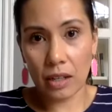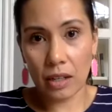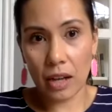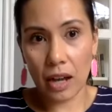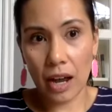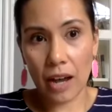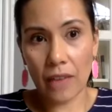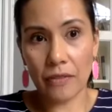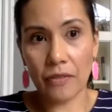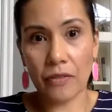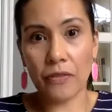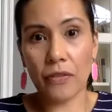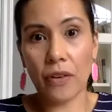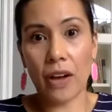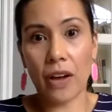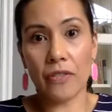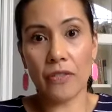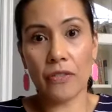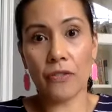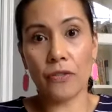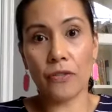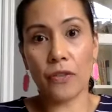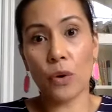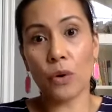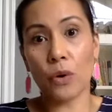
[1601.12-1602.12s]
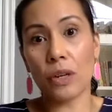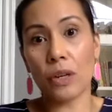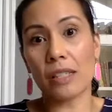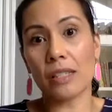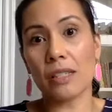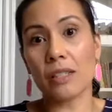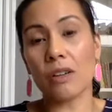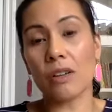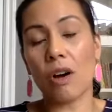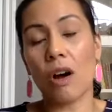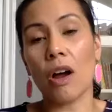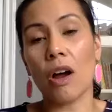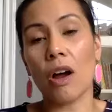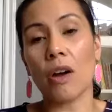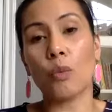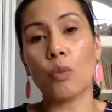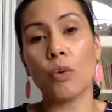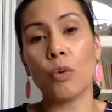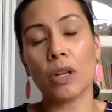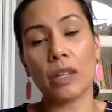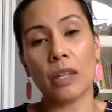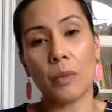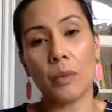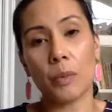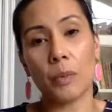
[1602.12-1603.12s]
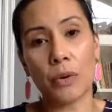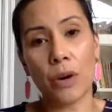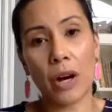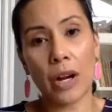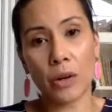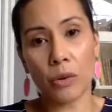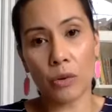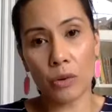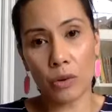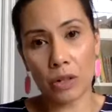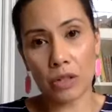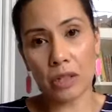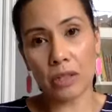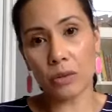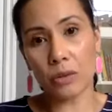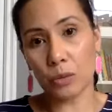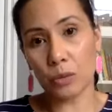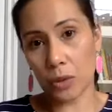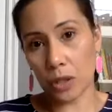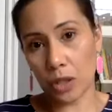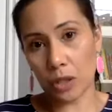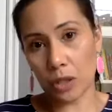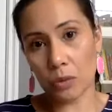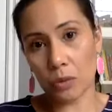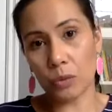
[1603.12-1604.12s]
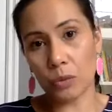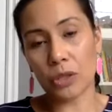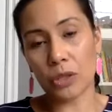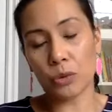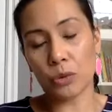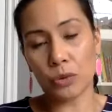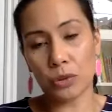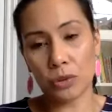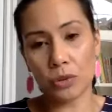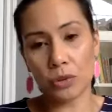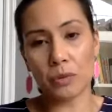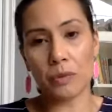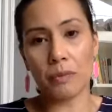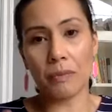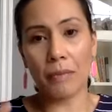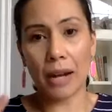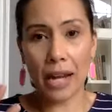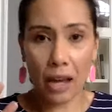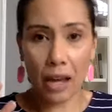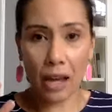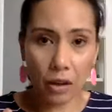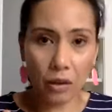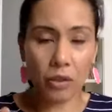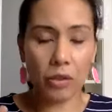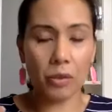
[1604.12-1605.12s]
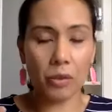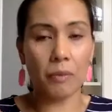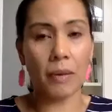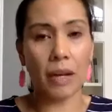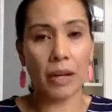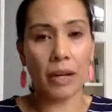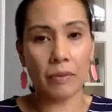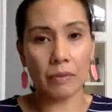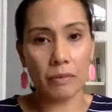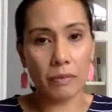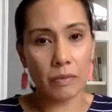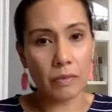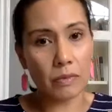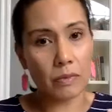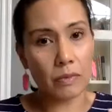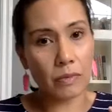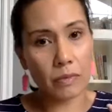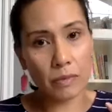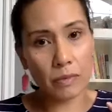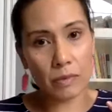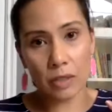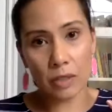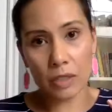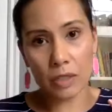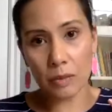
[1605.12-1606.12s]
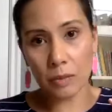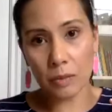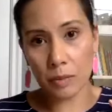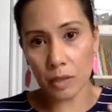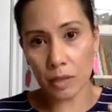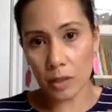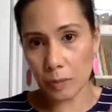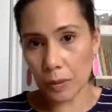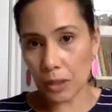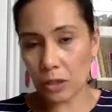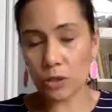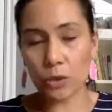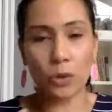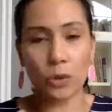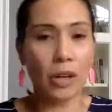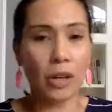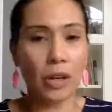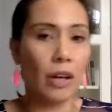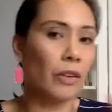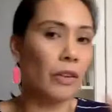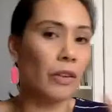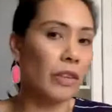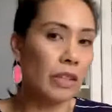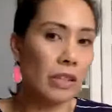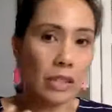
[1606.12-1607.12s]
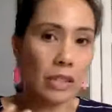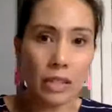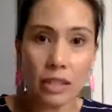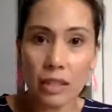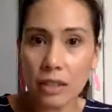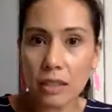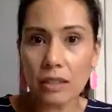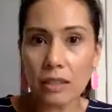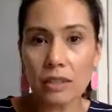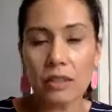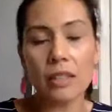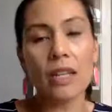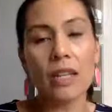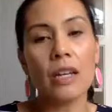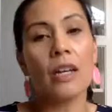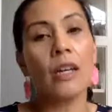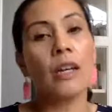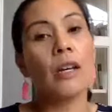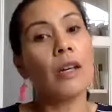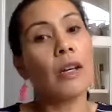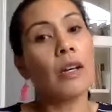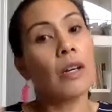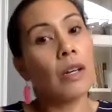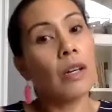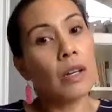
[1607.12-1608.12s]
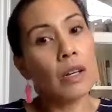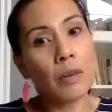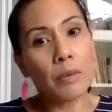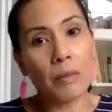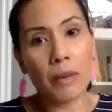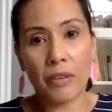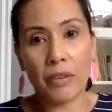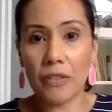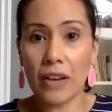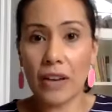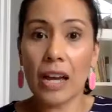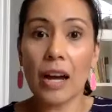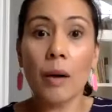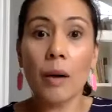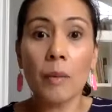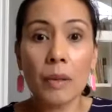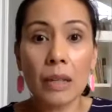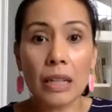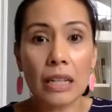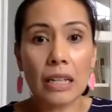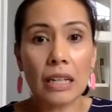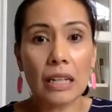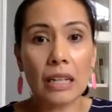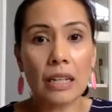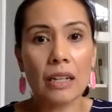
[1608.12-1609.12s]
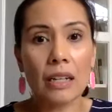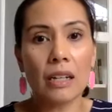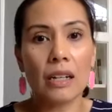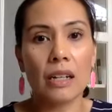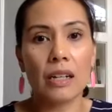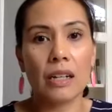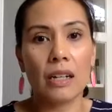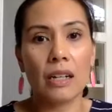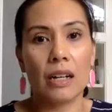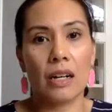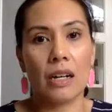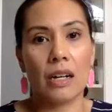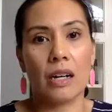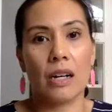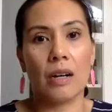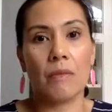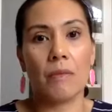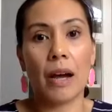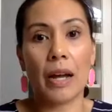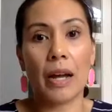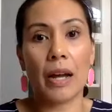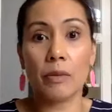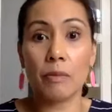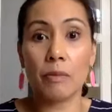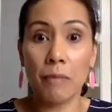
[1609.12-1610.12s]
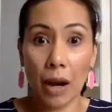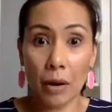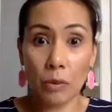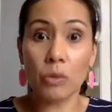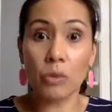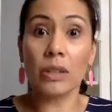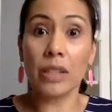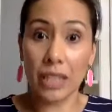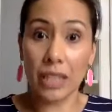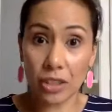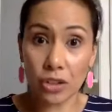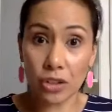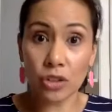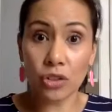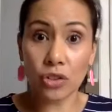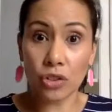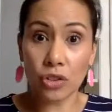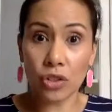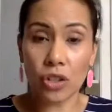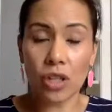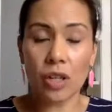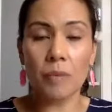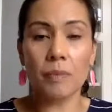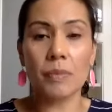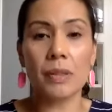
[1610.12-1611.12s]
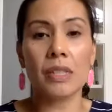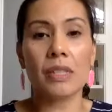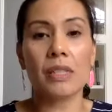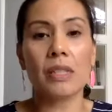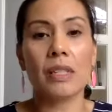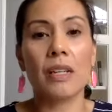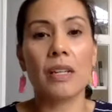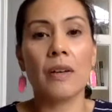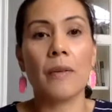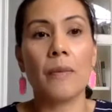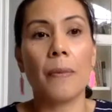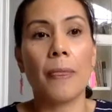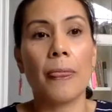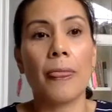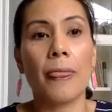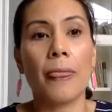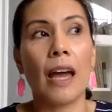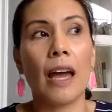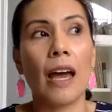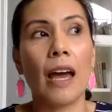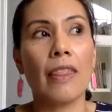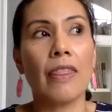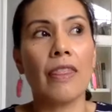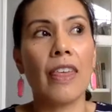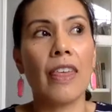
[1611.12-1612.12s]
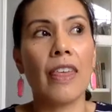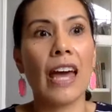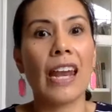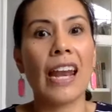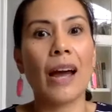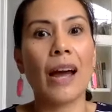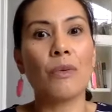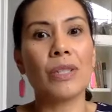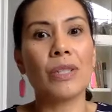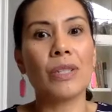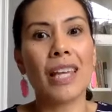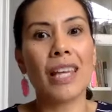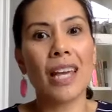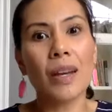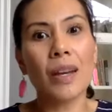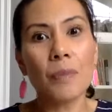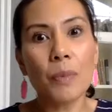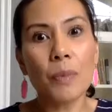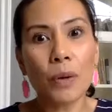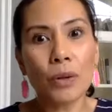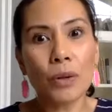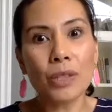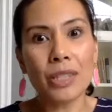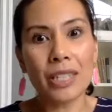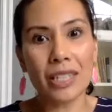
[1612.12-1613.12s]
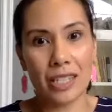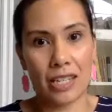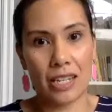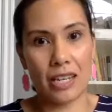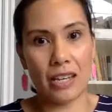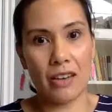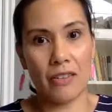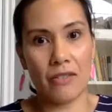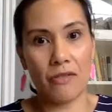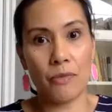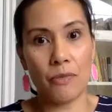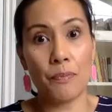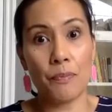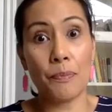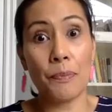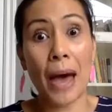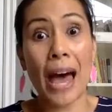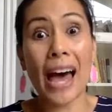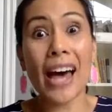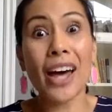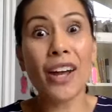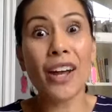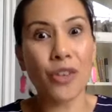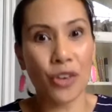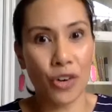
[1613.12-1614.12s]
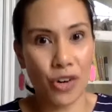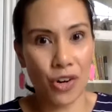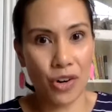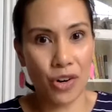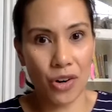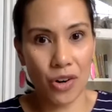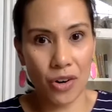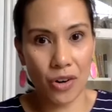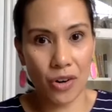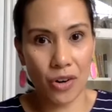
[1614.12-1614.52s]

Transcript: I focused on what the priorities were, which were my health, my spiritual health and needs, my family, my relationships. And then I was able to give better